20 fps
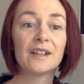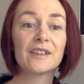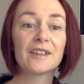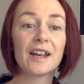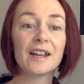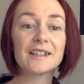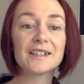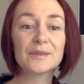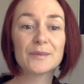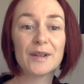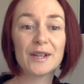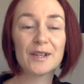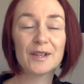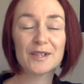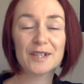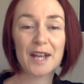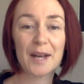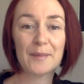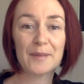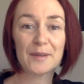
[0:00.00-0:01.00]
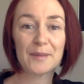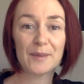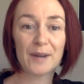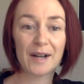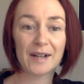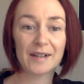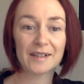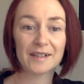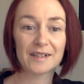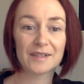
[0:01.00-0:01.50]
That's where your tapping
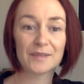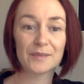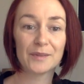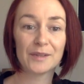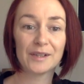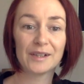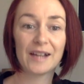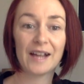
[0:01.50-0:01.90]
practice will